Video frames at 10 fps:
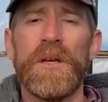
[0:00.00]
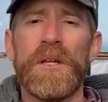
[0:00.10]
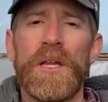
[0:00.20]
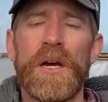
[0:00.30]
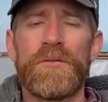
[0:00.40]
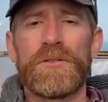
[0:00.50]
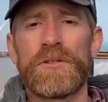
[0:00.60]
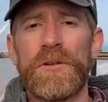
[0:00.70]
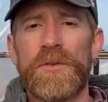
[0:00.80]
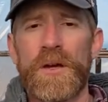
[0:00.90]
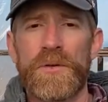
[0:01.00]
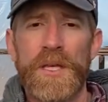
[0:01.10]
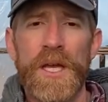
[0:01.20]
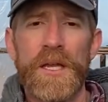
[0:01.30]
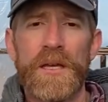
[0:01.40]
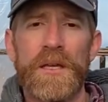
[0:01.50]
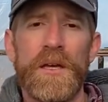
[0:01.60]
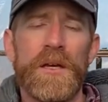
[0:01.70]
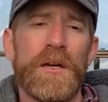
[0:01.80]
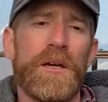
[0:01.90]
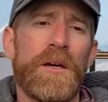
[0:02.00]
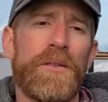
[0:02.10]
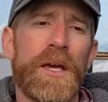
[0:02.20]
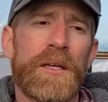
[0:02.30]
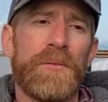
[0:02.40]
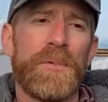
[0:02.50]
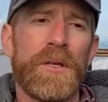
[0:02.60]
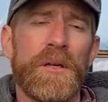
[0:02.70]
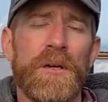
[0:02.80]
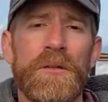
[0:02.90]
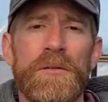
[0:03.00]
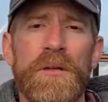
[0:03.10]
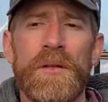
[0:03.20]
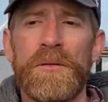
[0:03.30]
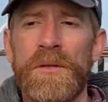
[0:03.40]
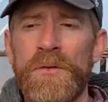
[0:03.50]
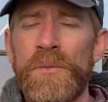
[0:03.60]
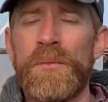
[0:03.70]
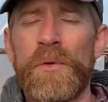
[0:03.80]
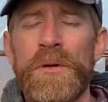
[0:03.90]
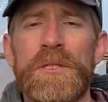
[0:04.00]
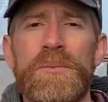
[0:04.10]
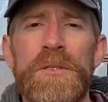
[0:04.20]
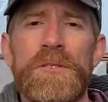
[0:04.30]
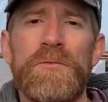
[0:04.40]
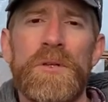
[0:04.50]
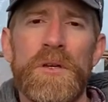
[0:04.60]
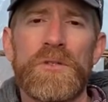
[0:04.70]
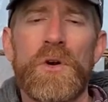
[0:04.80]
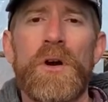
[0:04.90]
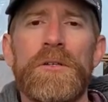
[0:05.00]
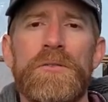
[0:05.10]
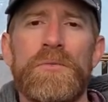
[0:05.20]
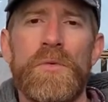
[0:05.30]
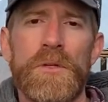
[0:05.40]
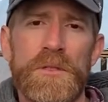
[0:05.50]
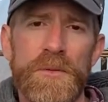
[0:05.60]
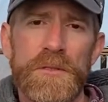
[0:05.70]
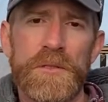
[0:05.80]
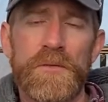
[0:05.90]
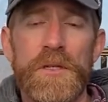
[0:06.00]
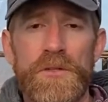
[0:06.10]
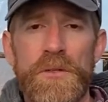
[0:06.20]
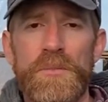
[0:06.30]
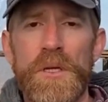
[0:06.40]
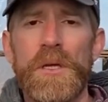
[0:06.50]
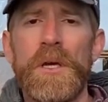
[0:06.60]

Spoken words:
Now, if you're certified organic, that can be a little bit more expensive because costs are more expensive, and it should be.